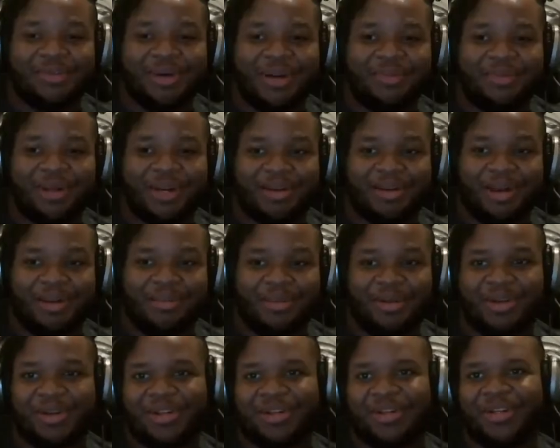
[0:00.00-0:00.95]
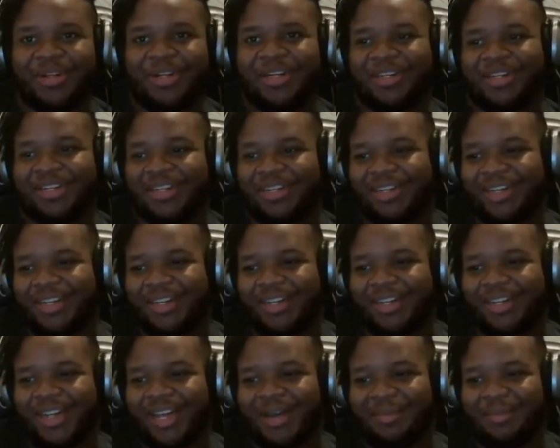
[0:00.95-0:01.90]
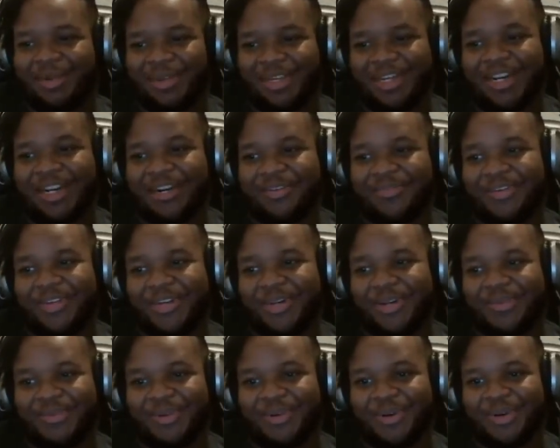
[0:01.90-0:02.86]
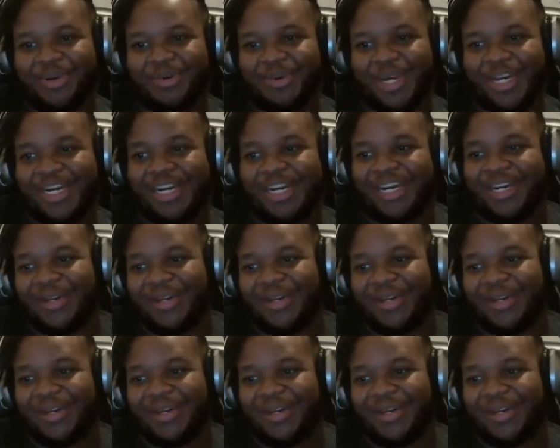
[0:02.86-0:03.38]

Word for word: I'm like, I'm looking. Uh, I'm looking at a video of it like right now.